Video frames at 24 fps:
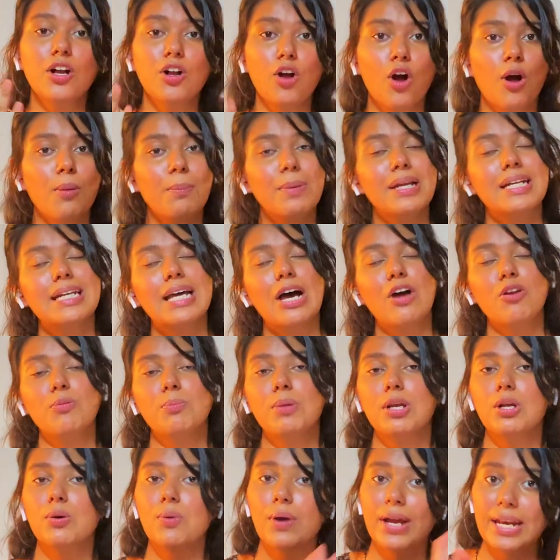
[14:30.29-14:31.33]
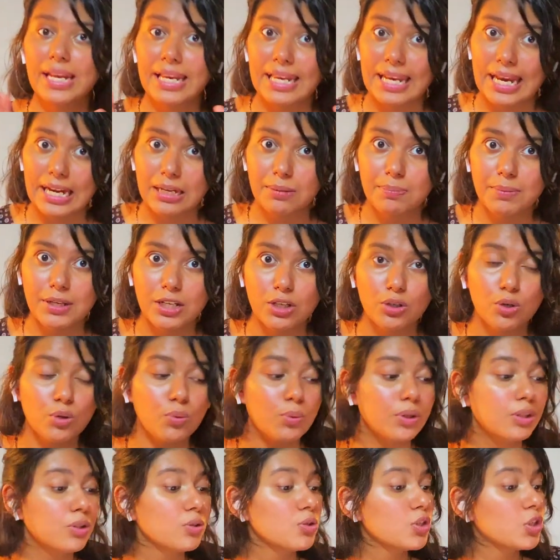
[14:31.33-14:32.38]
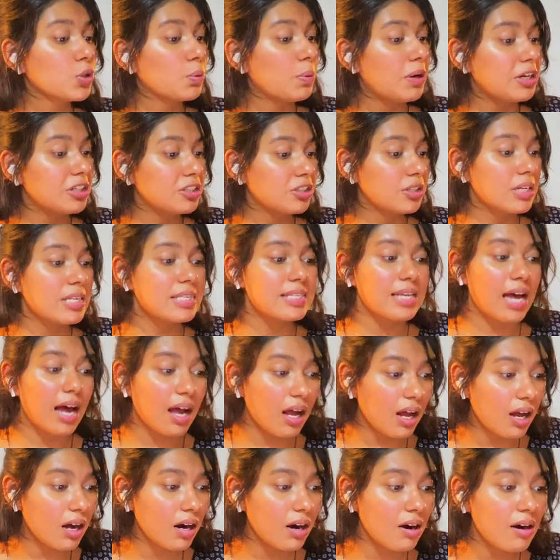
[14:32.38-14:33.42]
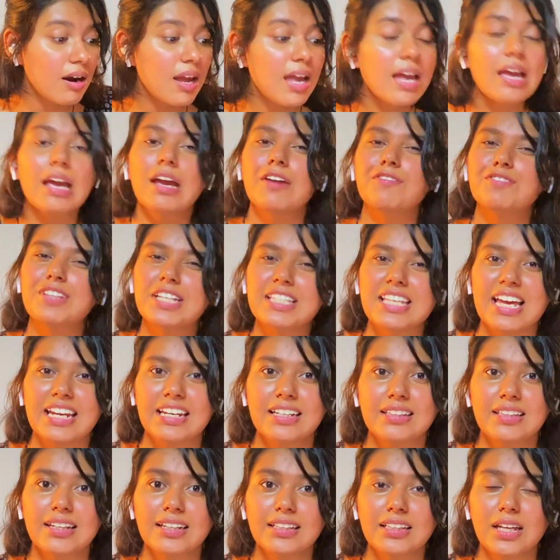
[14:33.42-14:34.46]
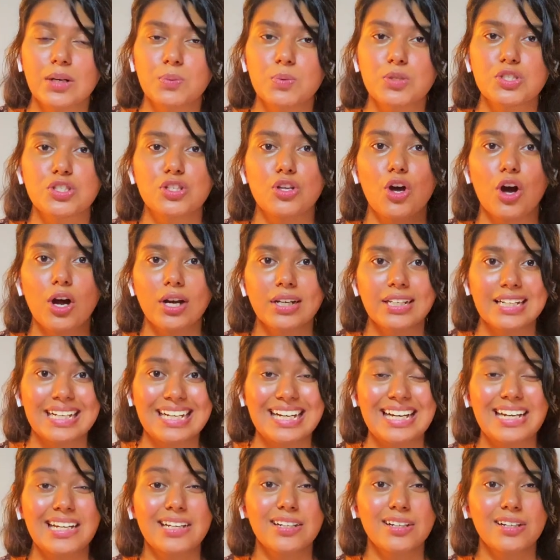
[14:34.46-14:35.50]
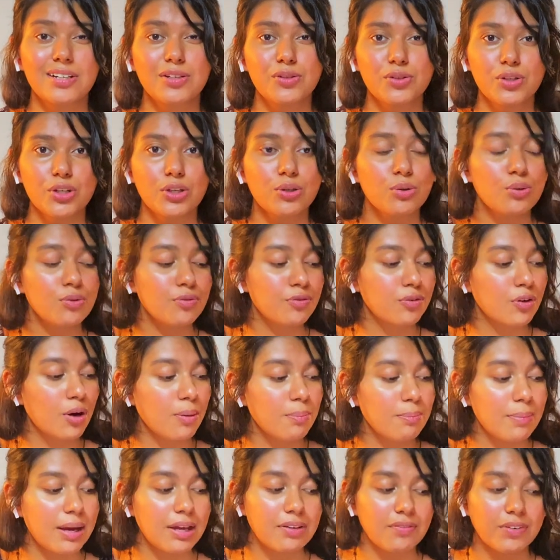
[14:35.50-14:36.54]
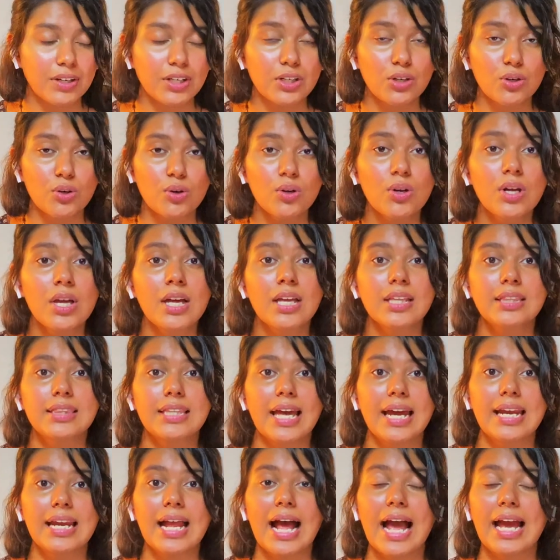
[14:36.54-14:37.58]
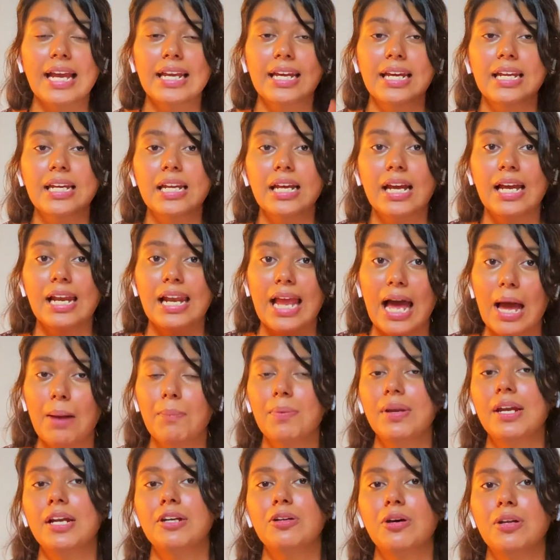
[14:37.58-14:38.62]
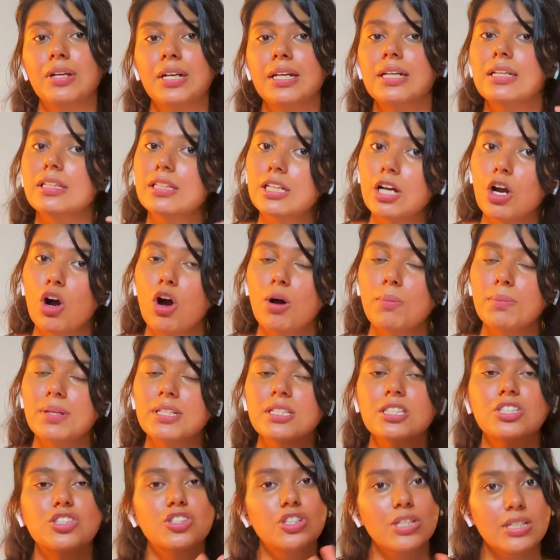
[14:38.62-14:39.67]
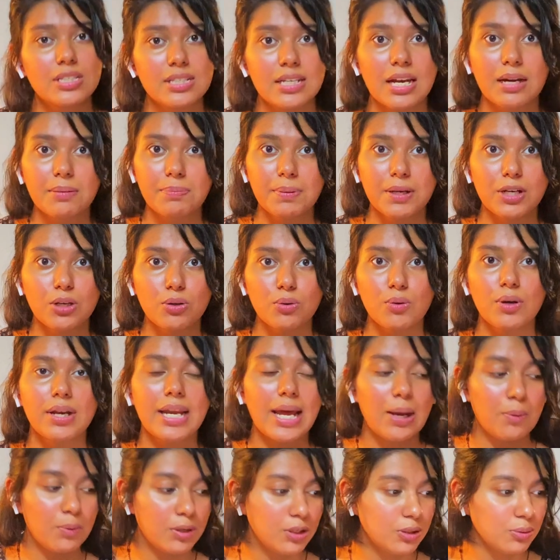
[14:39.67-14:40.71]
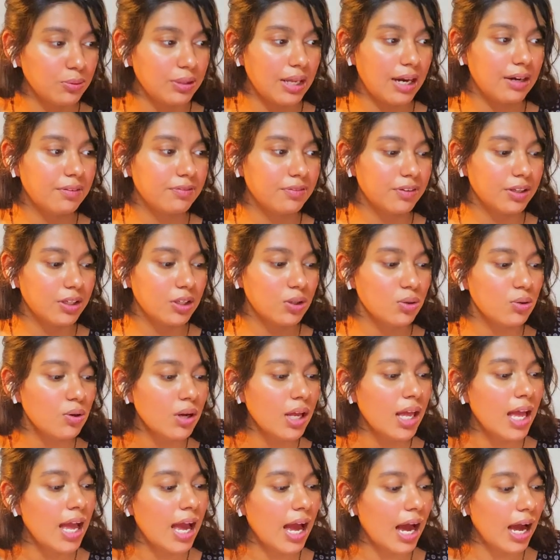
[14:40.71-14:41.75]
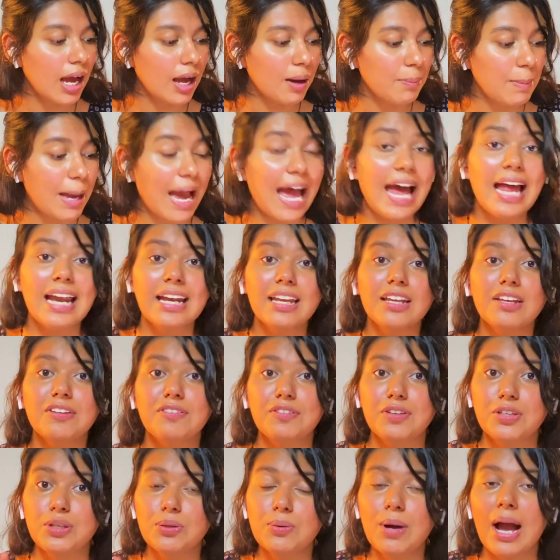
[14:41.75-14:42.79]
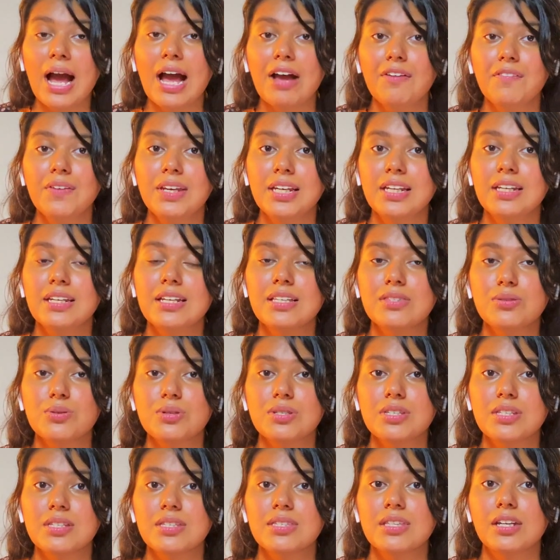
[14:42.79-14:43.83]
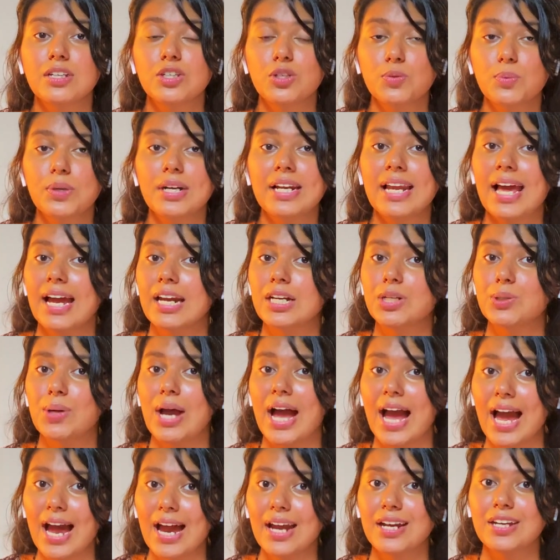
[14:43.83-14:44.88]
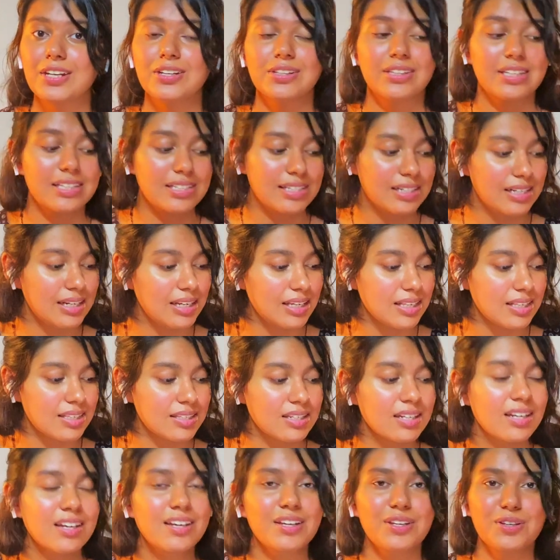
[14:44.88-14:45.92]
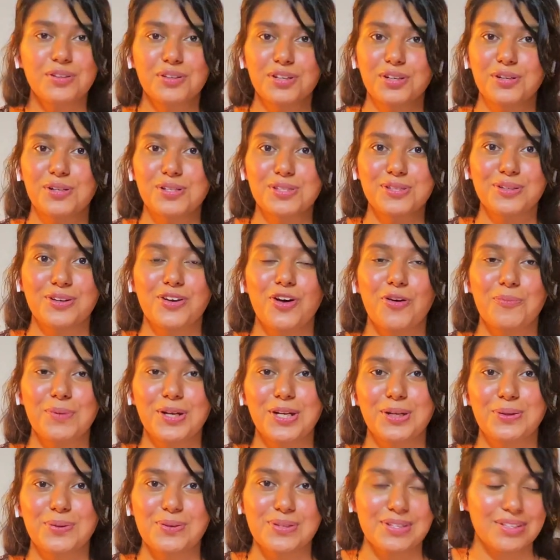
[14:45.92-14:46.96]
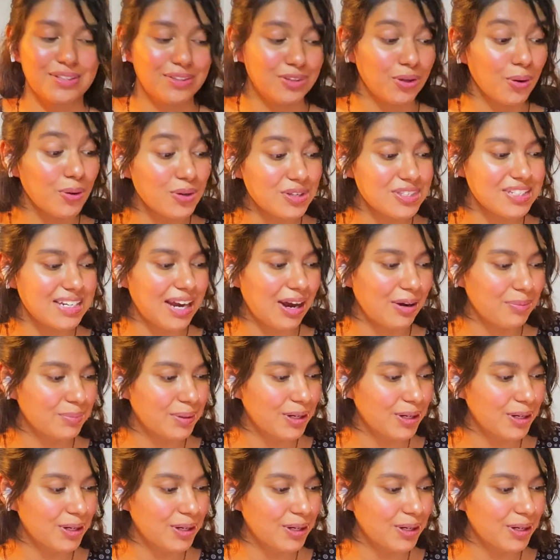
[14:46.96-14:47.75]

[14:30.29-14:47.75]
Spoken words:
comment down below and let me know what those questions are. If there's anything that was not clear to you from my video, then I can elaborate on it in the comments. Just let me know and I will do that for you. And if you have any resources that you would like to add to this list, you can also comment those down